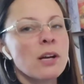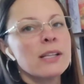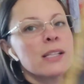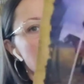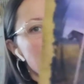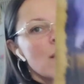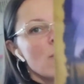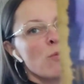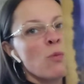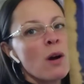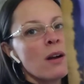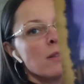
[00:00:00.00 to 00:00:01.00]
the Knight
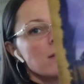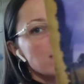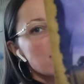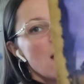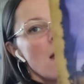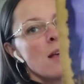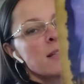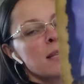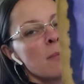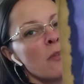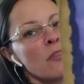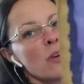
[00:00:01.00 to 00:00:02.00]
of Wands.
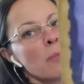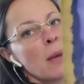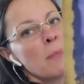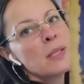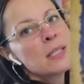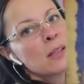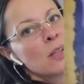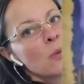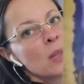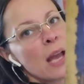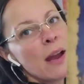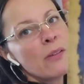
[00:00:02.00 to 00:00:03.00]
Some of you might be dealing
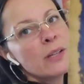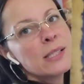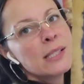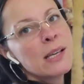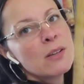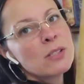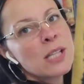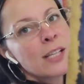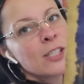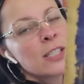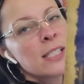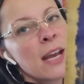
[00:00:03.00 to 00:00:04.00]
with the Aries, Leo,
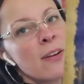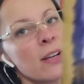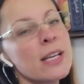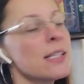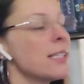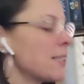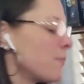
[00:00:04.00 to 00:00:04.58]
Sagittarius.